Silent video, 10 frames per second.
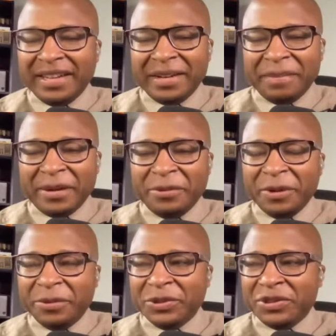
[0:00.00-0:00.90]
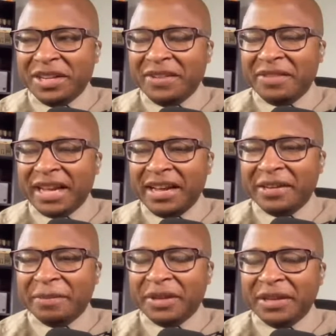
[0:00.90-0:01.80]
Amen. We receive that,
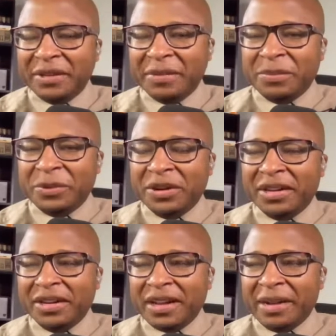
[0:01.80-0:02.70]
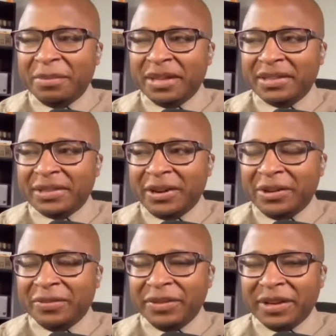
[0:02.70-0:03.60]
and, and good morning, and God bless
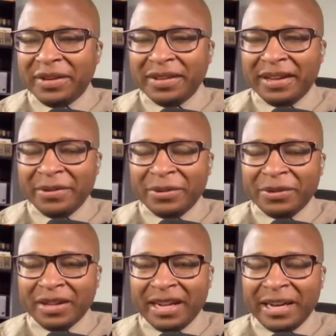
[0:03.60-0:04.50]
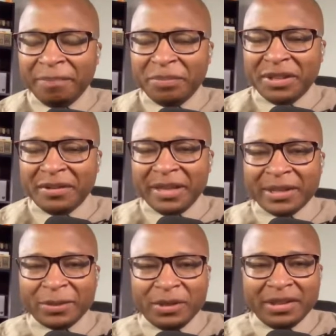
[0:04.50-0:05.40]
all of y'all that are on the line. Uh,
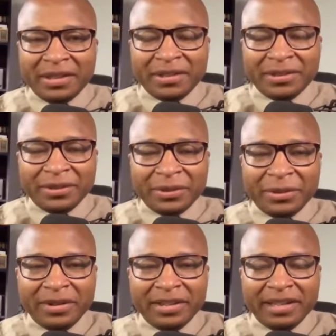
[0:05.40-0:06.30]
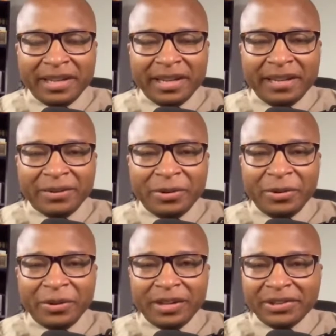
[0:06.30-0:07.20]
that's Melissa, Courtney, and
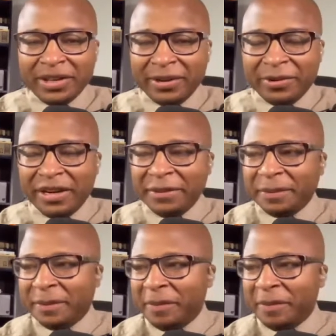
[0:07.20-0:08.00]
Corey. Is that right?